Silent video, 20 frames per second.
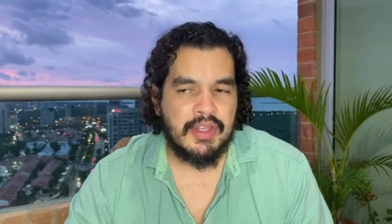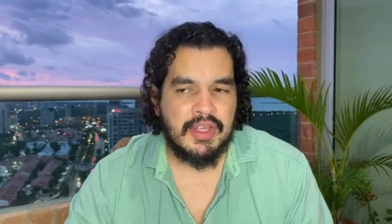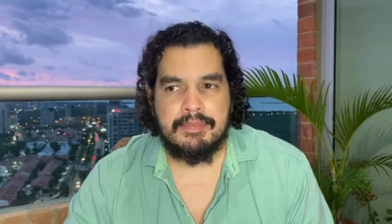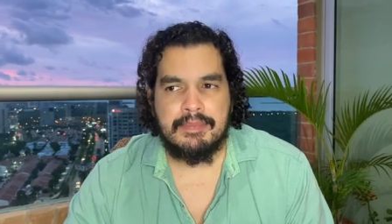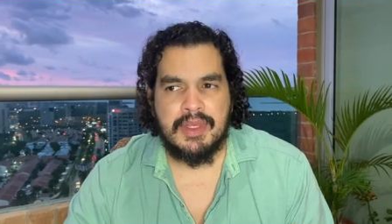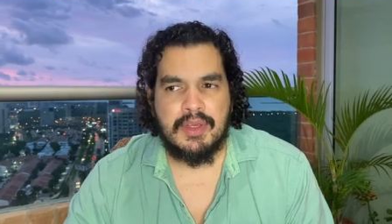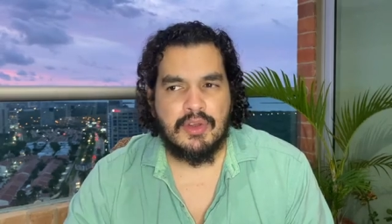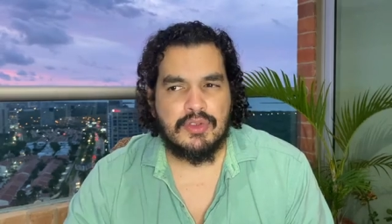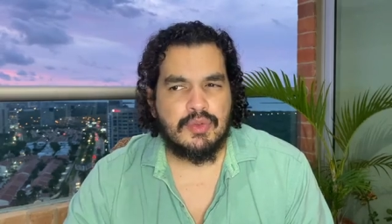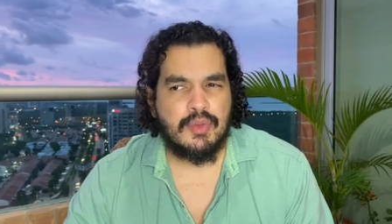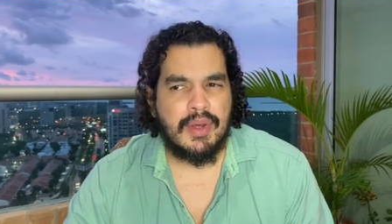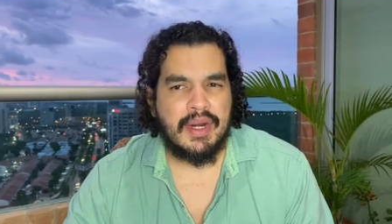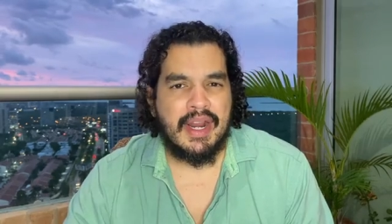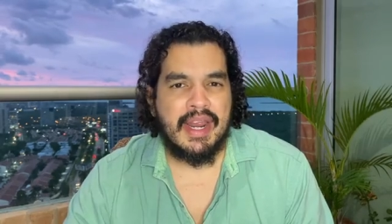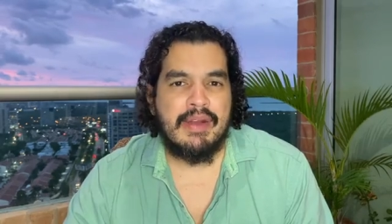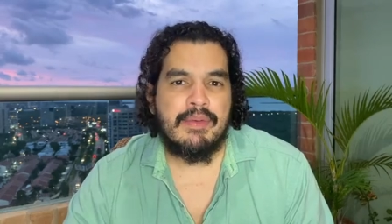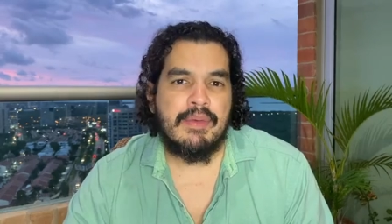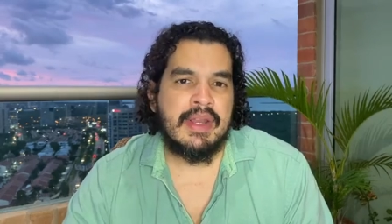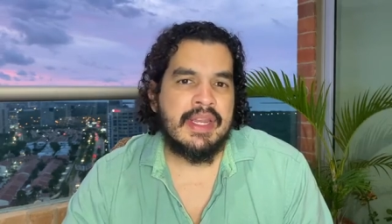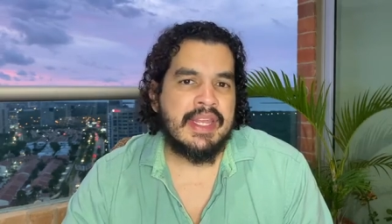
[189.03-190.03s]
Because what I
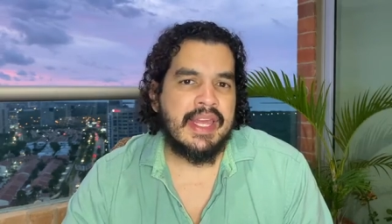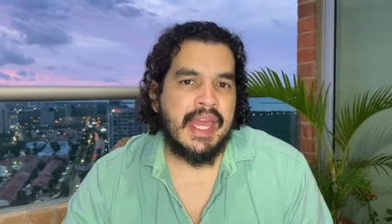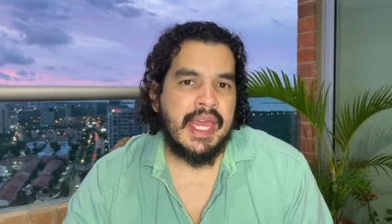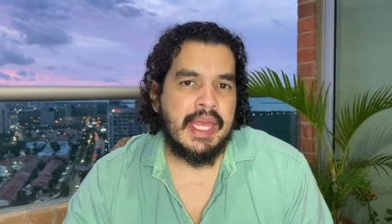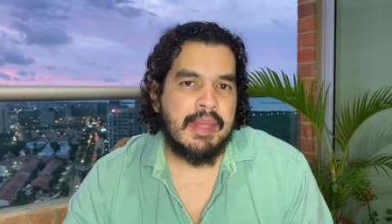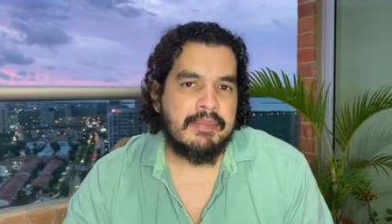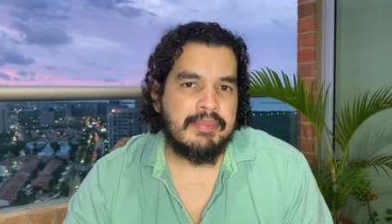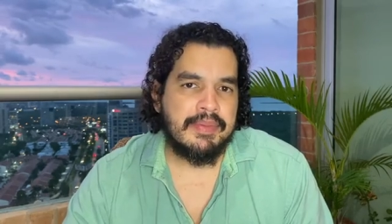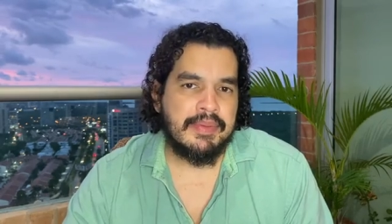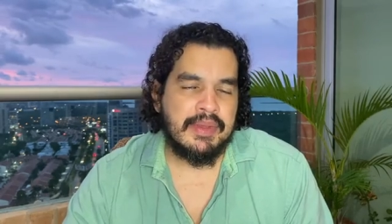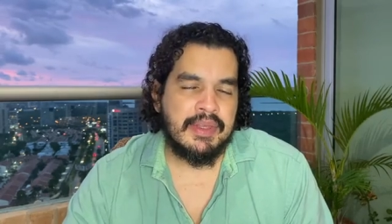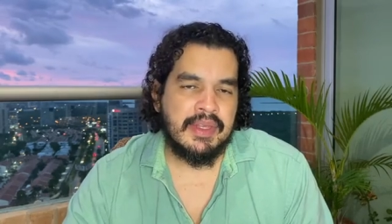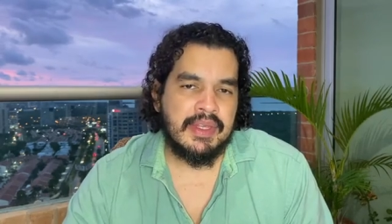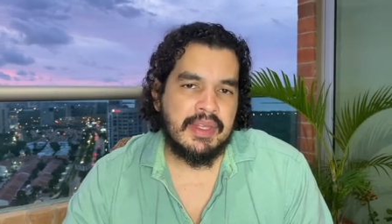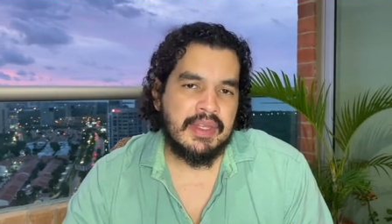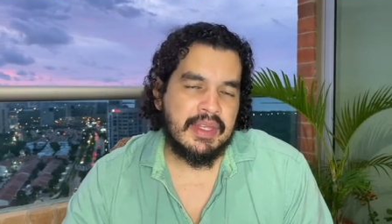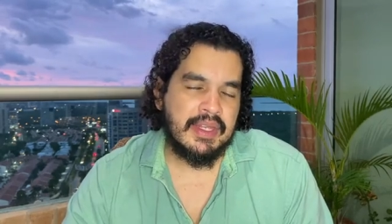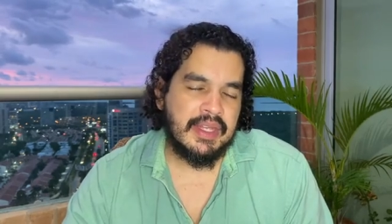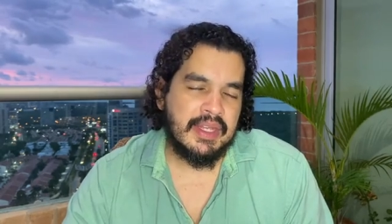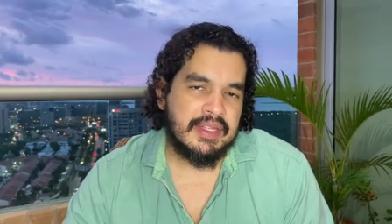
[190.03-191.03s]
really aim
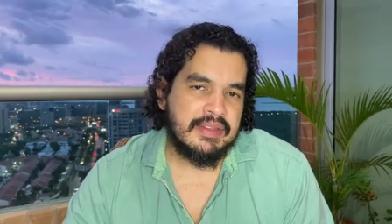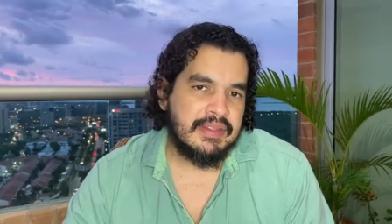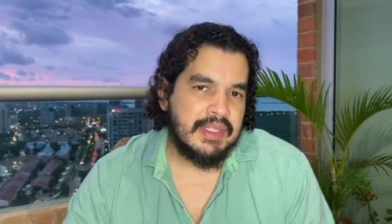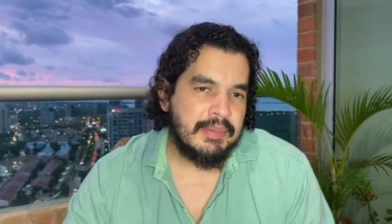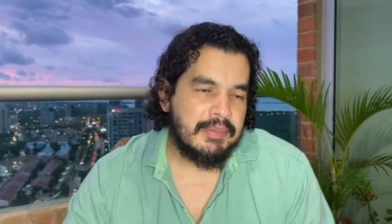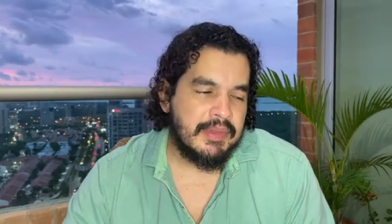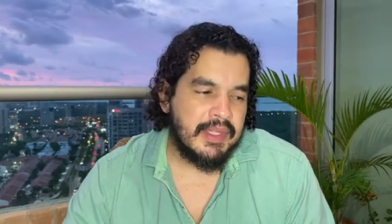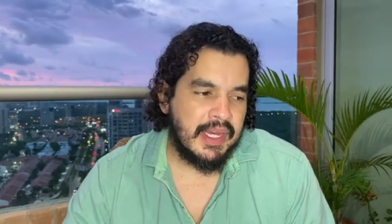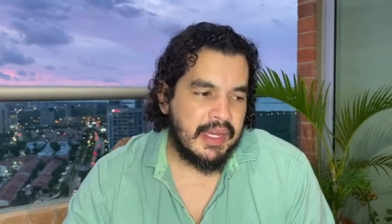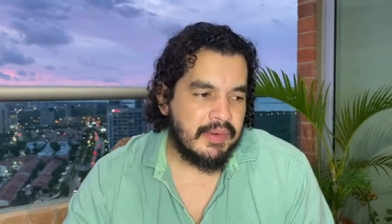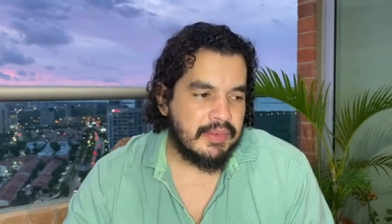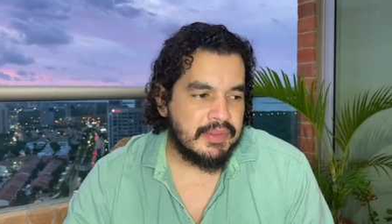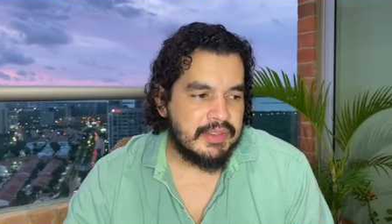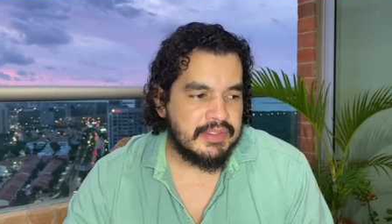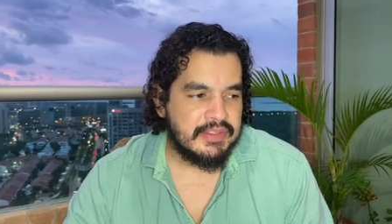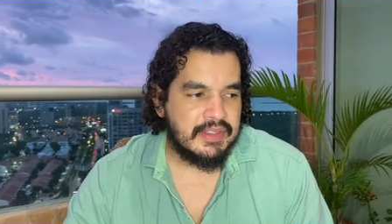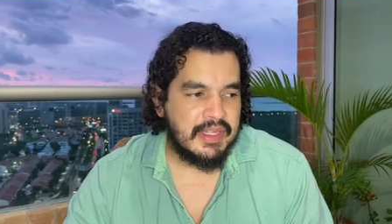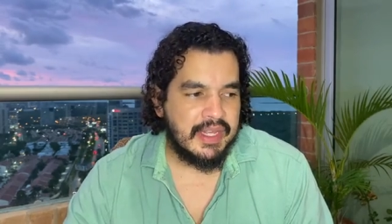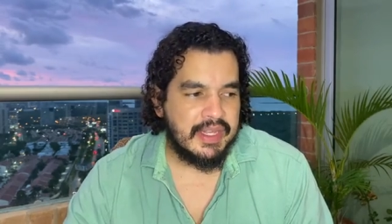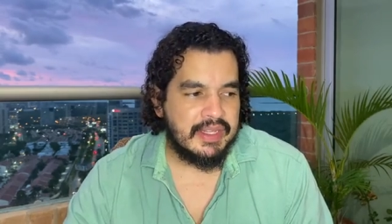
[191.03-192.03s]
uh, deep down
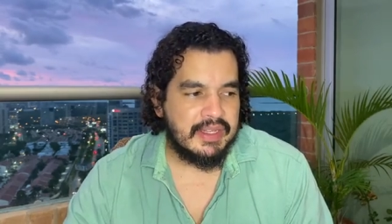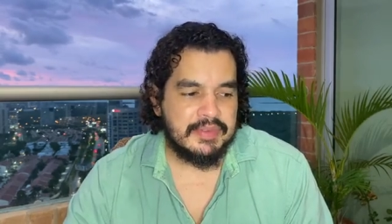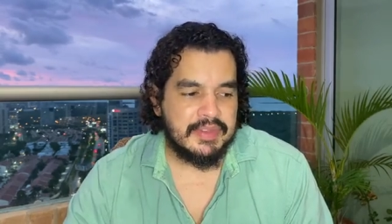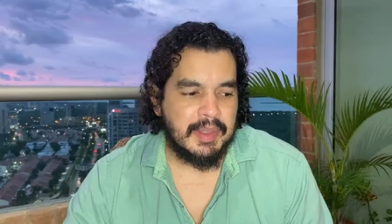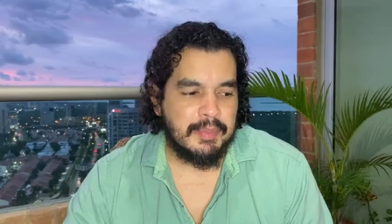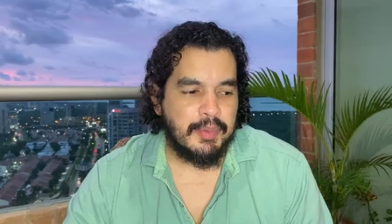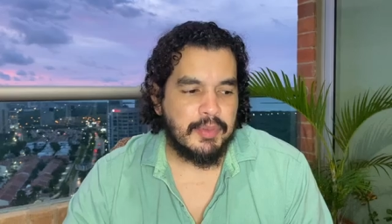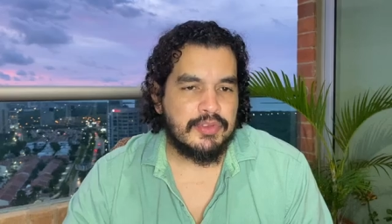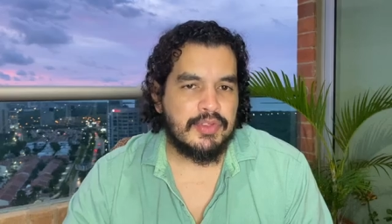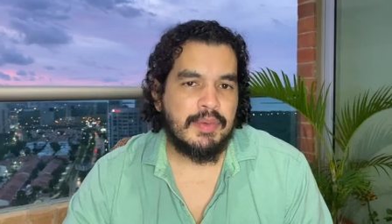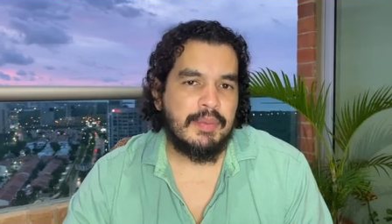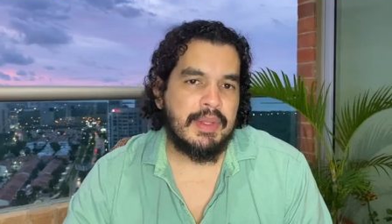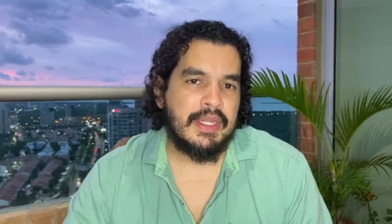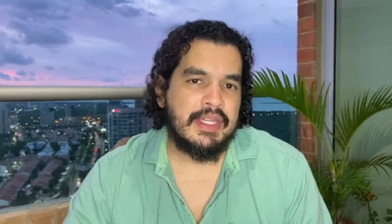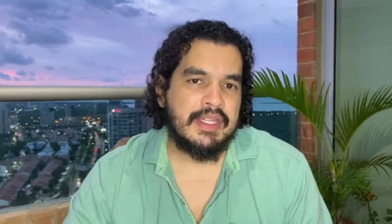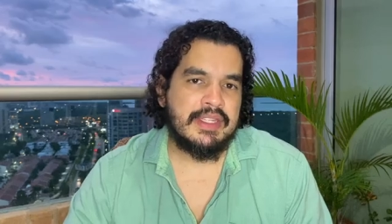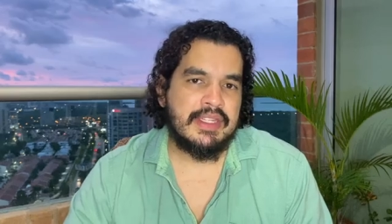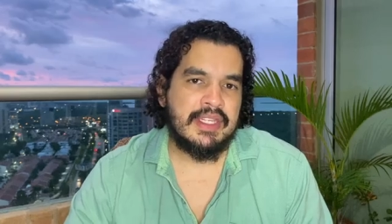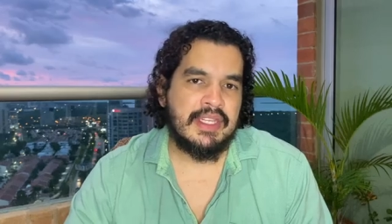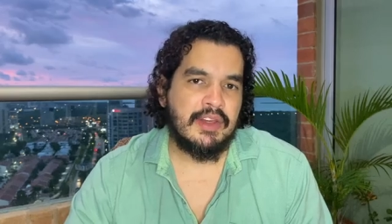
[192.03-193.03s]
is like the
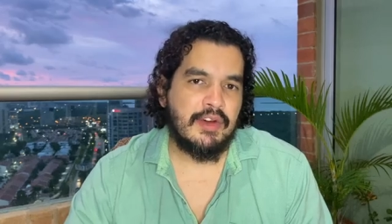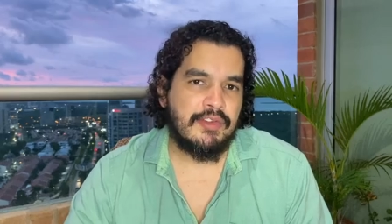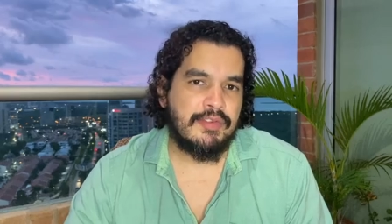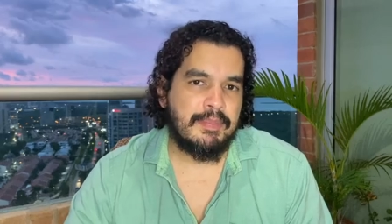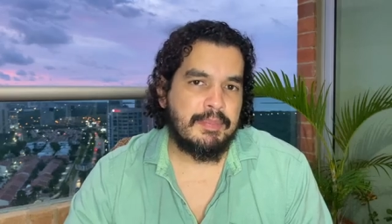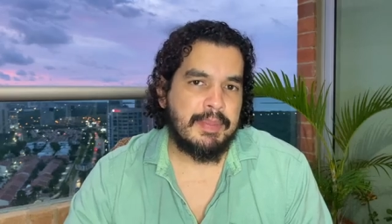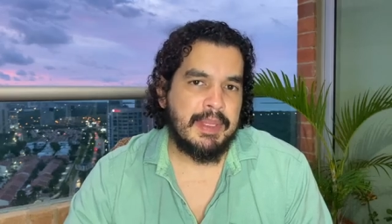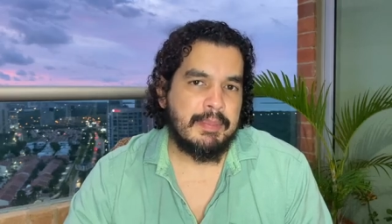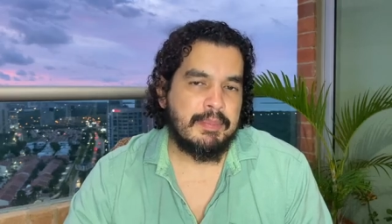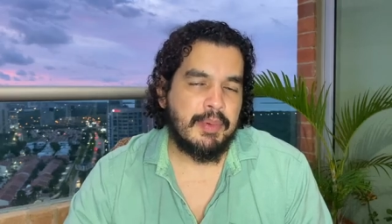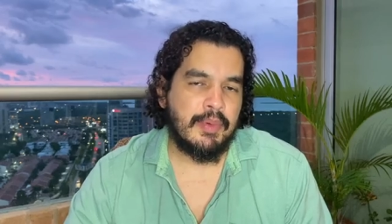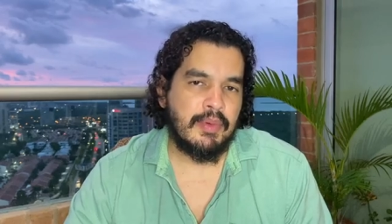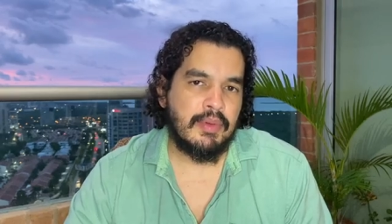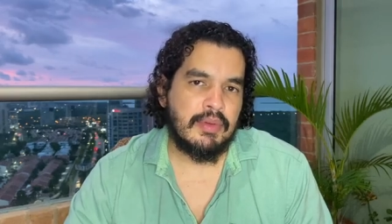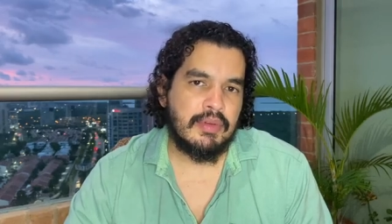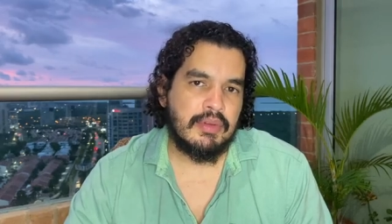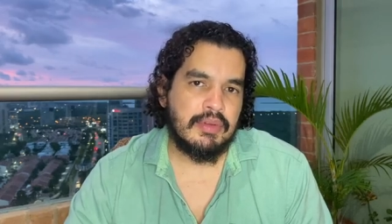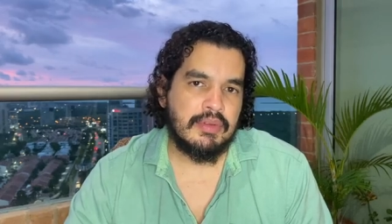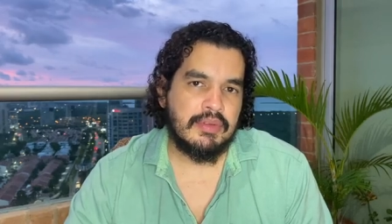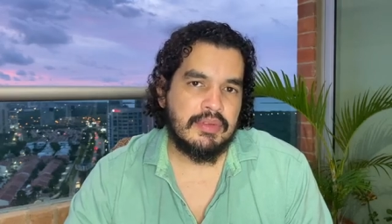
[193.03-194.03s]
possibility of
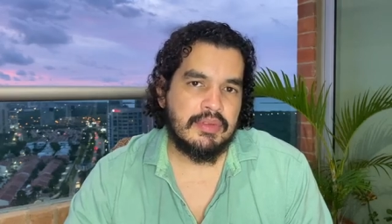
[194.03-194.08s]
people